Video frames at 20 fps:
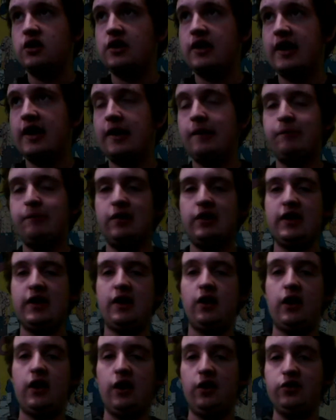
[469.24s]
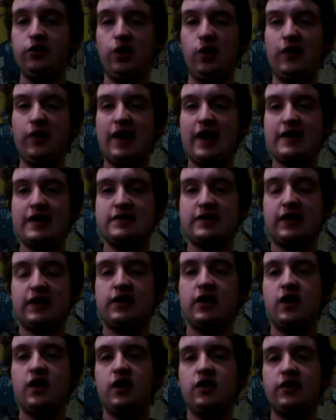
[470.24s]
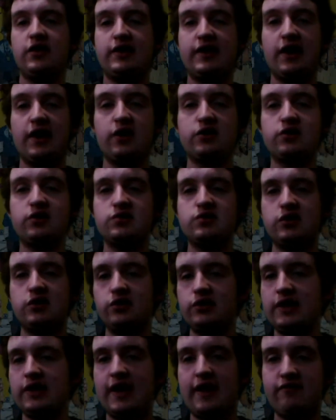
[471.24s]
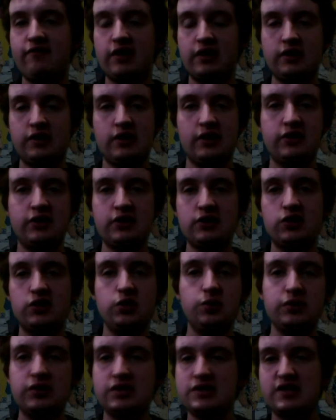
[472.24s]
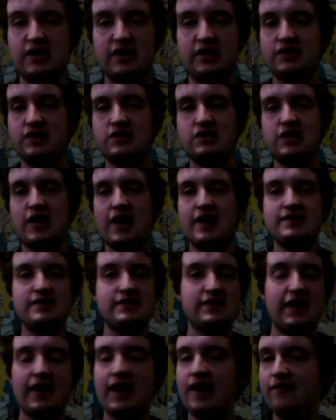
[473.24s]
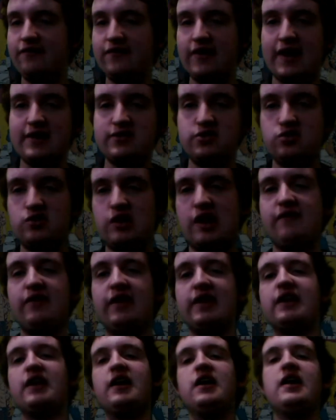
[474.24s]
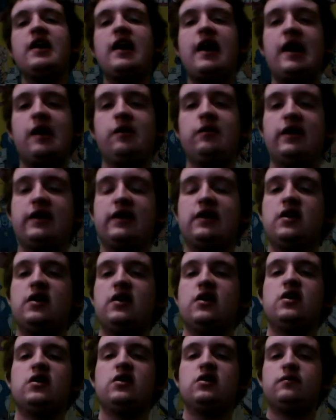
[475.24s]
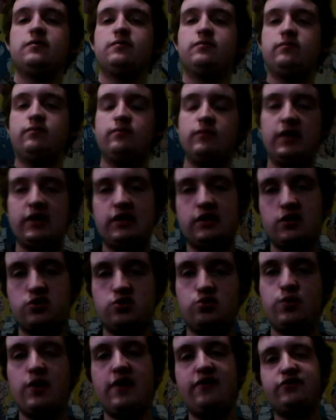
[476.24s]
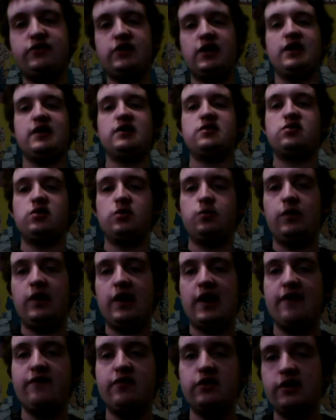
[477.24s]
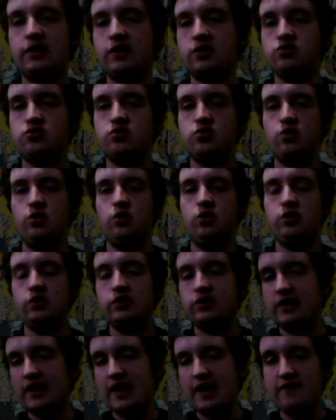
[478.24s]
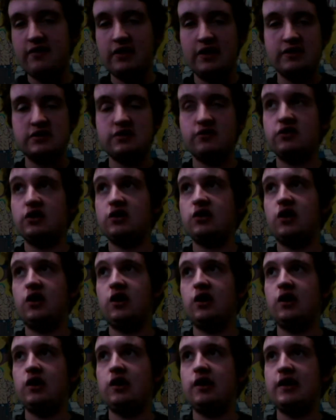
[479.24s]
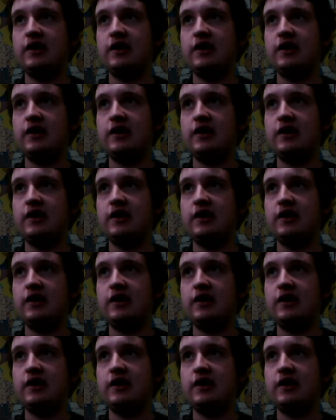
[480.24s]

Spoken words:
but although it has like the characters literally have like nothing to do with this, like the stats is like how fast you drive, like how like the drift is or whatever, the control or the heaviness of the car.